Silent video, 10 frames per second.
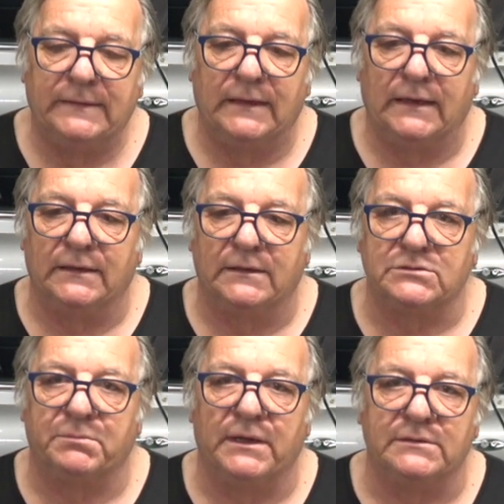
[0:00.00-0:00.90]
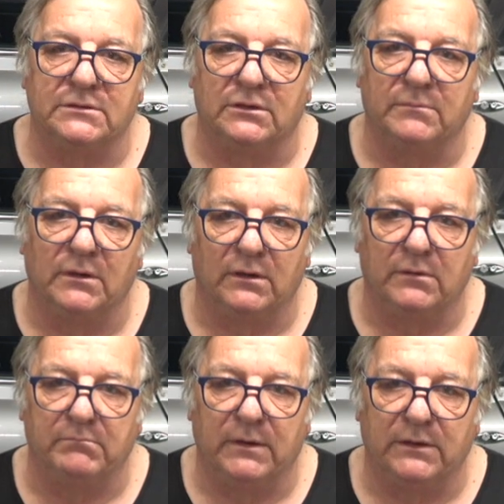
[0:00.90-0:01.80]
and explained to them that
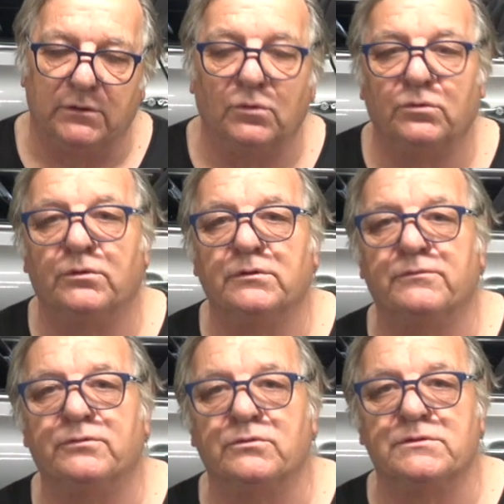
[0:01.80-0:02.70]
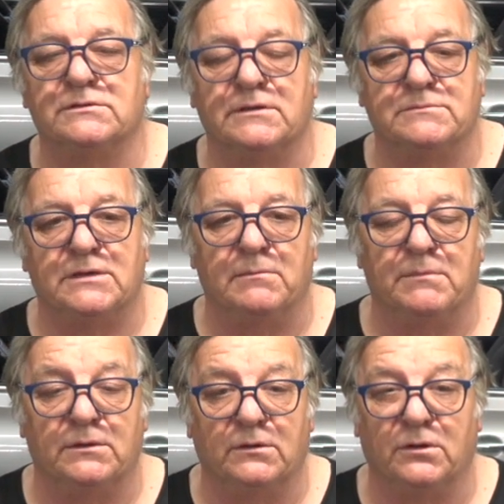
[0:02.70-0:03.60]
I'd made an order on the 4th of
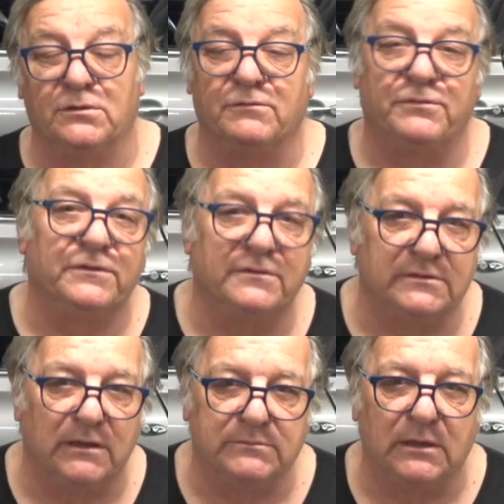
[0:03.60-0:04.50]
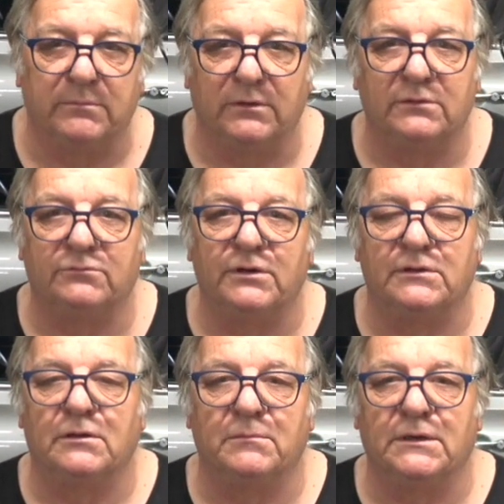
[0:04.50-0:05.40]
September, and on the 5th of September I'd
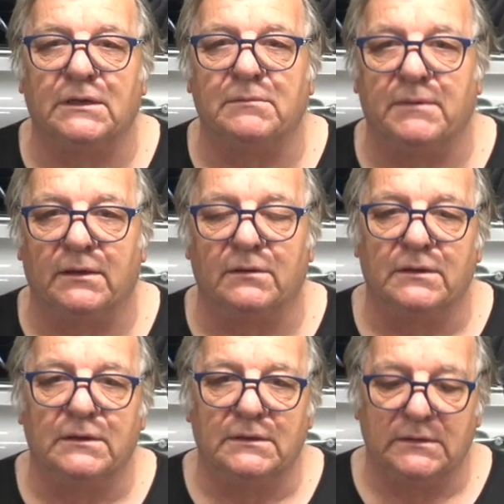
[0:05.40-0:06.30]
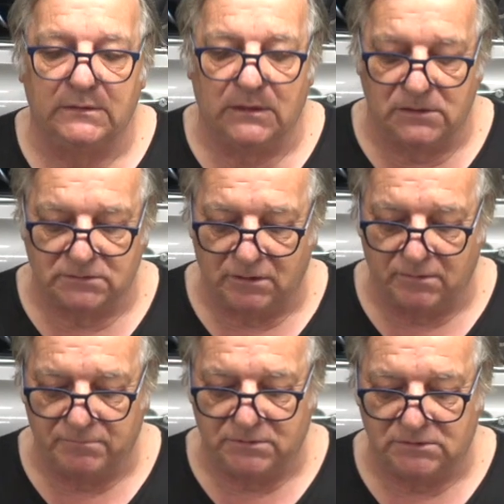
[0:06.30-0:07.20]
written them an email asking
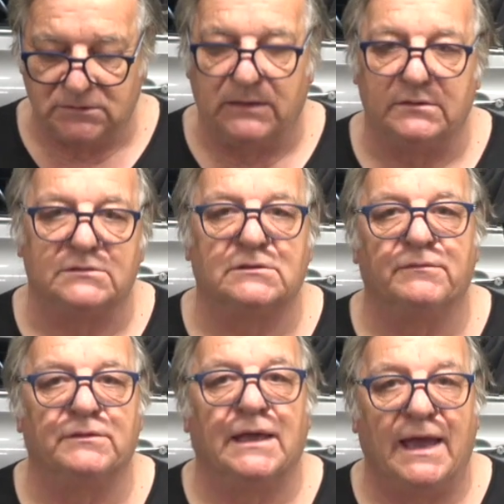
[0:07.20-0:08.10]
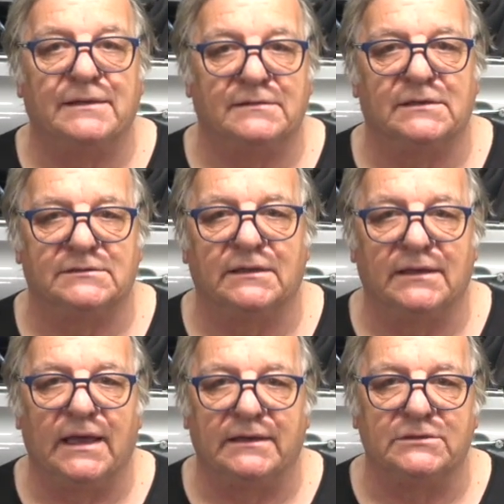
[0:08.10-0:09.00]
them to send the stuff they said they
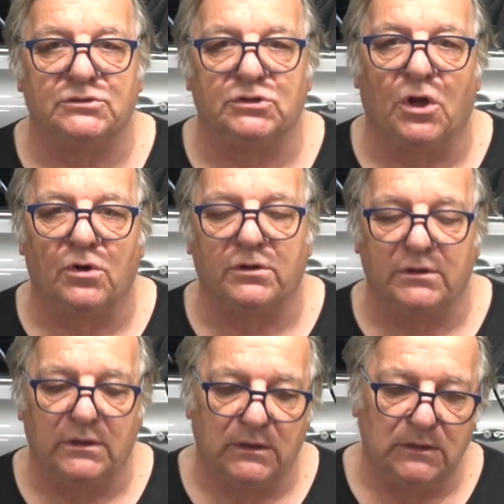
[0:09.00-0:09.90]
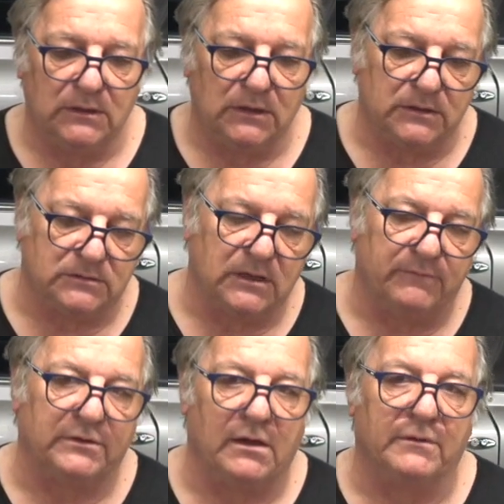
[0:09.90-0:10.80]
had in stock, and the
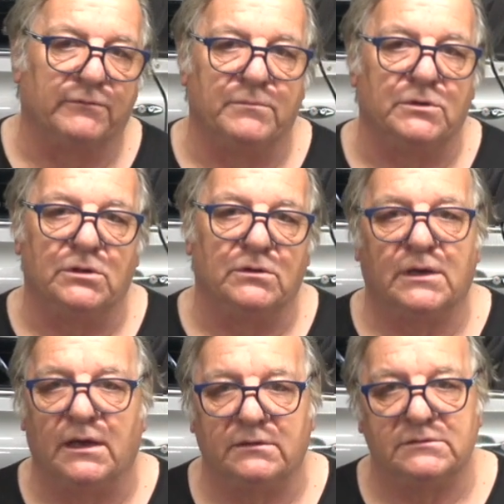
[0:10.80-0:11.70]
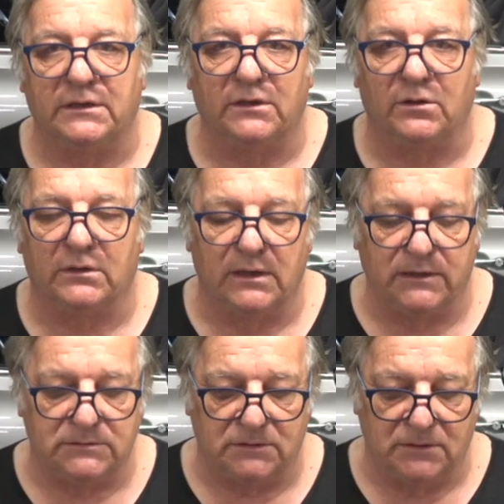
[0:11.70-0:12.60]
stuff coming from the UK, send it on
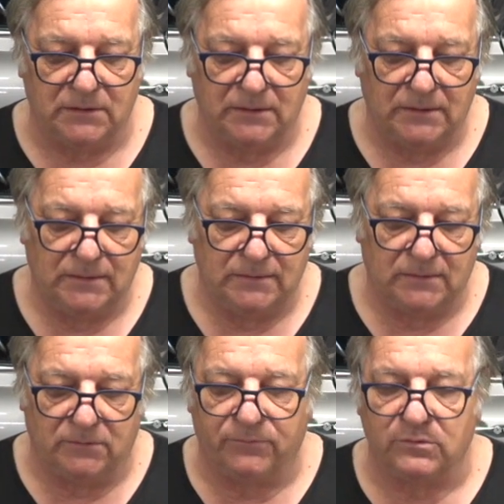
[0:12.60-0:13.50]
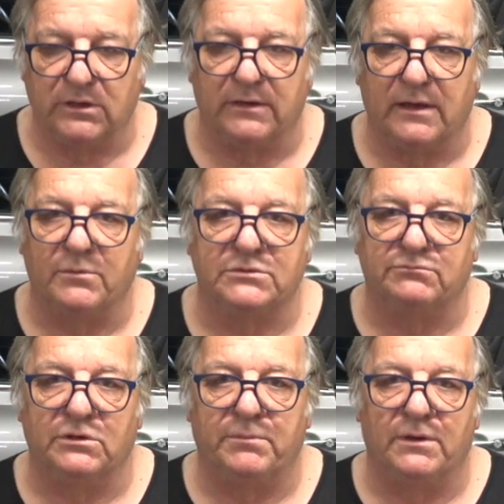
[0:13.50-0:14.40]
later. Unfortunately that
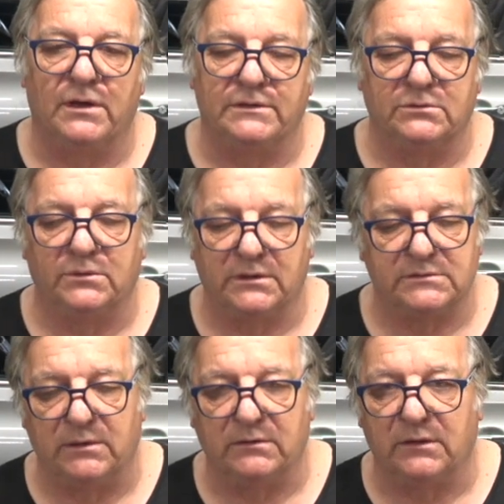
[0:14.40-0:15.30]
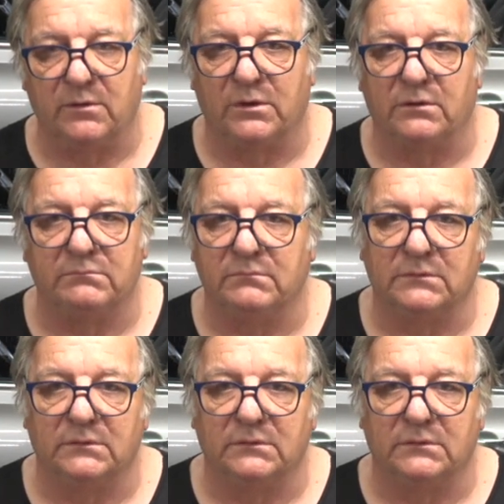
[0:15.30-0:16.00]
wasn't replied to, and I sent another one